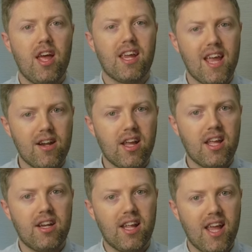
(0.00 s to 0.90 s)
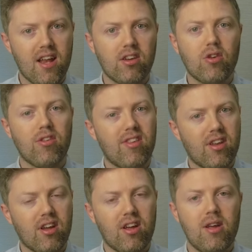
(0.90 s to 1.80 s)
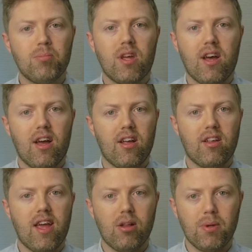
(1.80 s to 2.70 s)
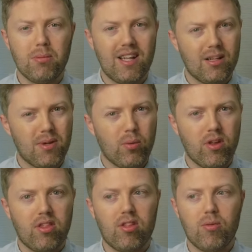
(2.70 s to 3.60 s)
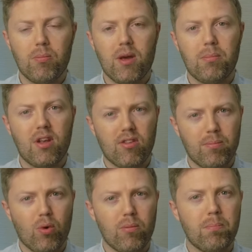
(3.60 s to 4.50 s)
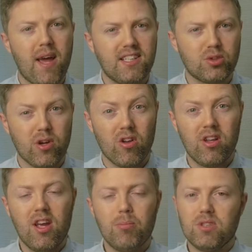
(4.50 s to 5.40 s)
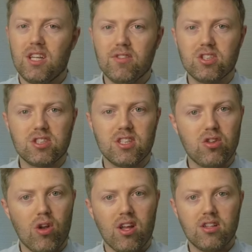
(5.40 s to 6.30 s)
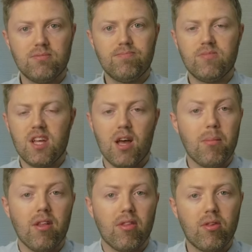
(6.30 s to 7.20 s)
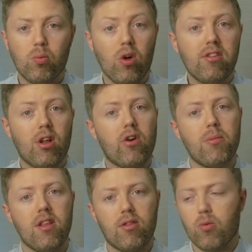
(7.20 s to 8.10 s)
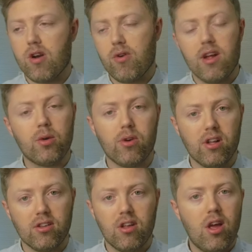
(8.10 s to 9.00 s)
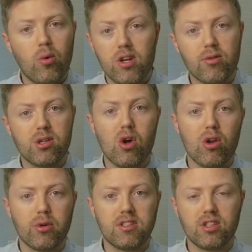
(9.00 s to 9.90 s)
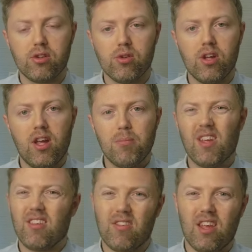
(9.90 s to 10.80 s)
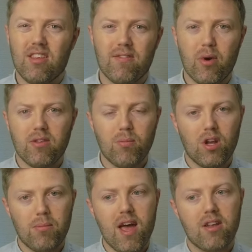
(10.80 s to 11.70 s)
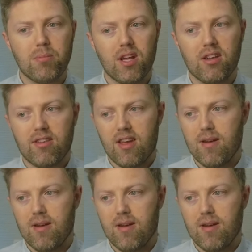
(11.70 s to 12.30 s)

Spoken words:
again and again and again, consider helping me a little bit with a bit of support on Patreon, even just $1 a month, $1 a month, wherever you are in the world, whatever $1 is to you. It's a very small amount, but